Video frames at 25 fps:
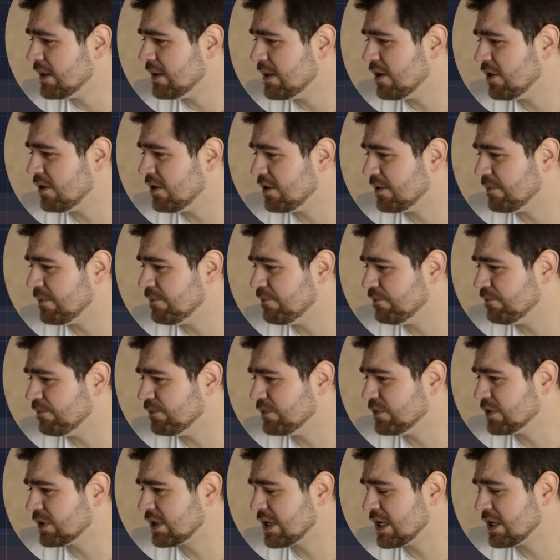
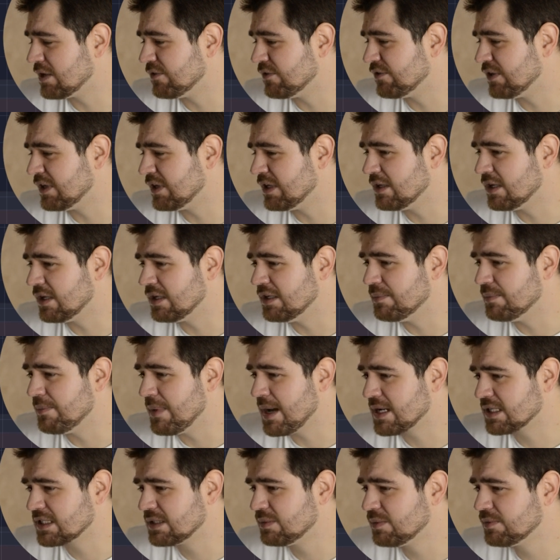kind of at the
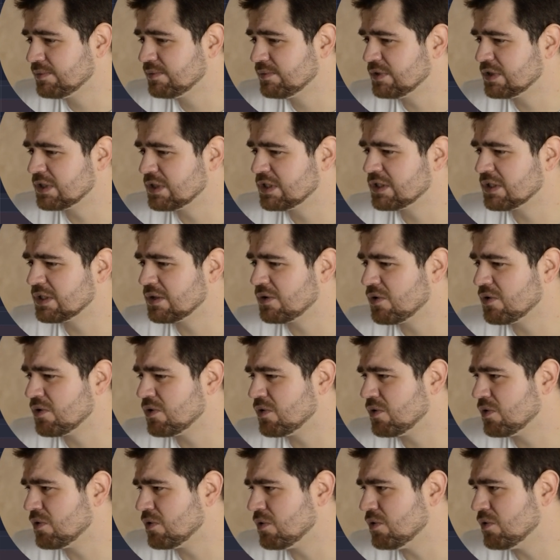maximum. So
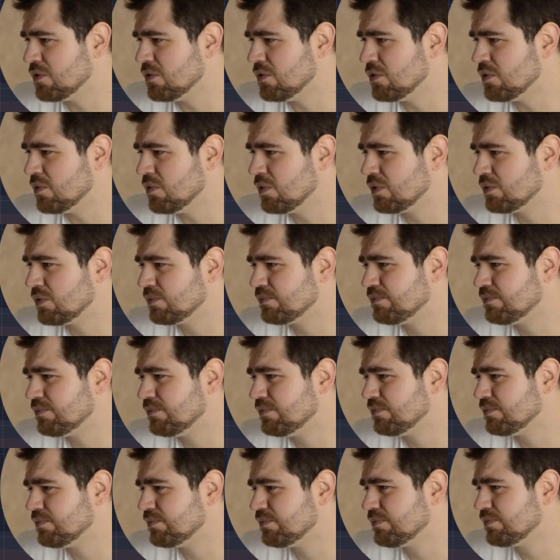we're
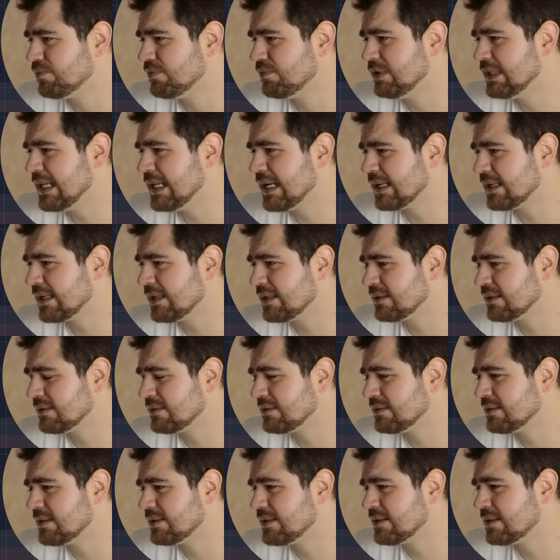
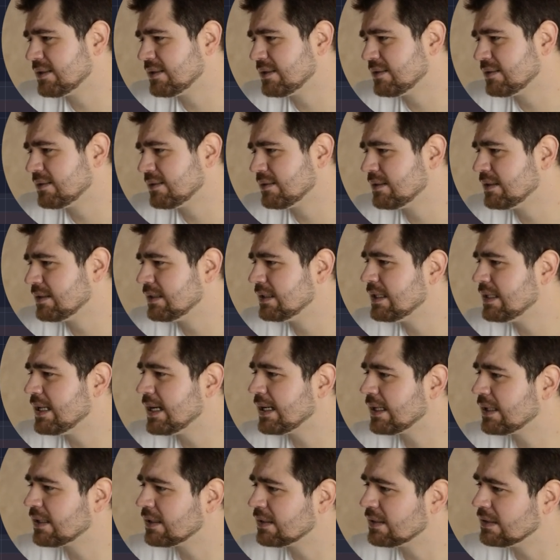
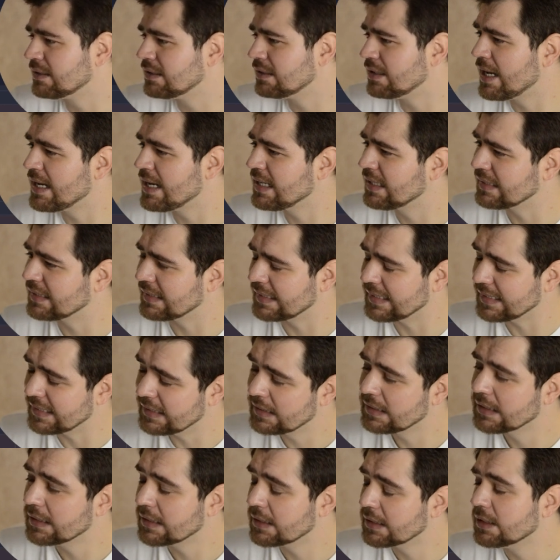likely
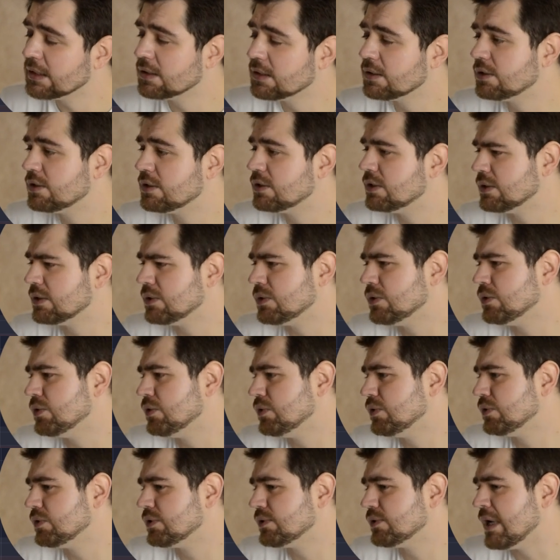
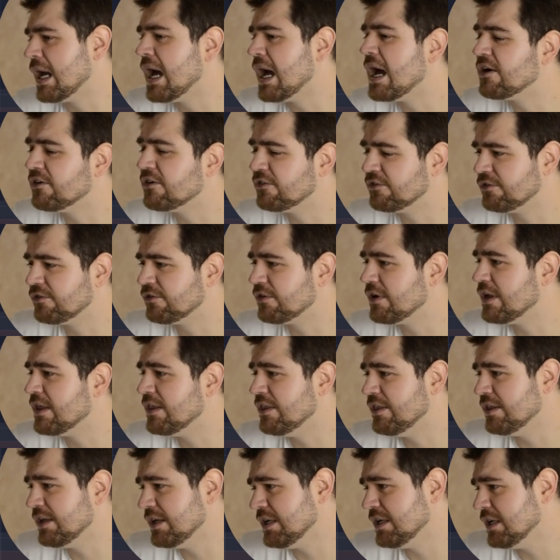to have
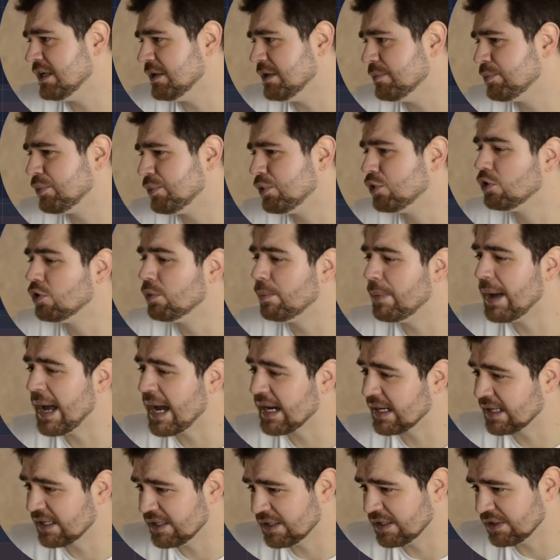the
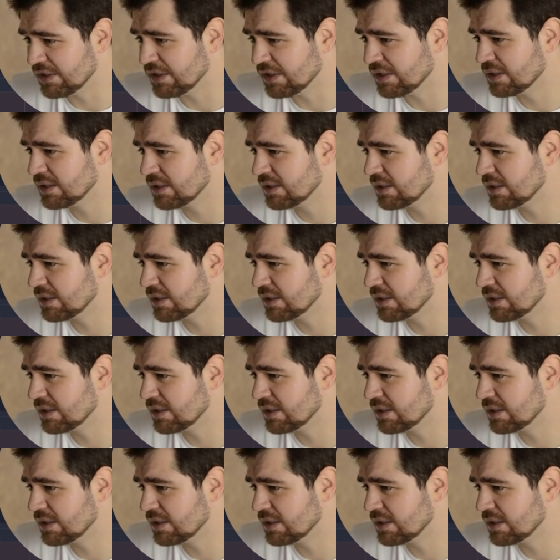pullback here.